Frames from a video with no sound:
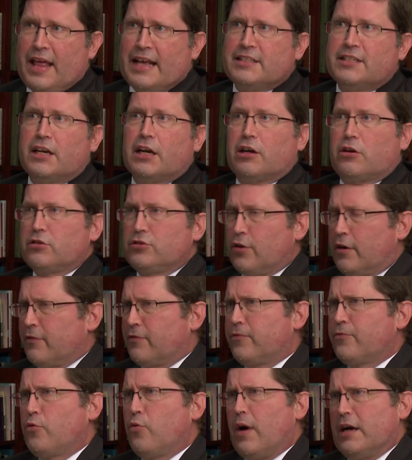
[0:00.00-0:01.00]
That's in a sort
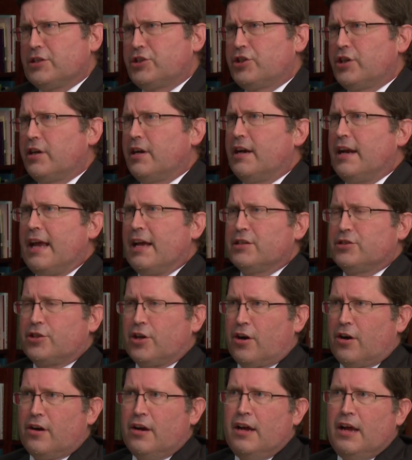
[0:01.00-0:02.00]
of question and
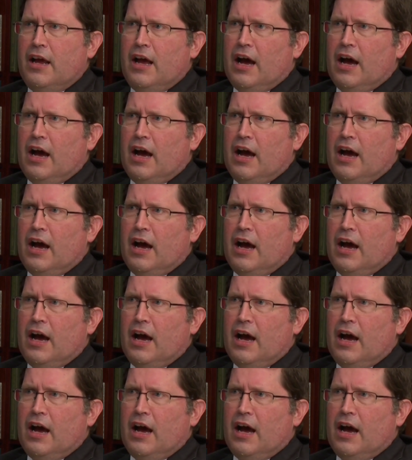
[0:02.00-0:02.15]
answer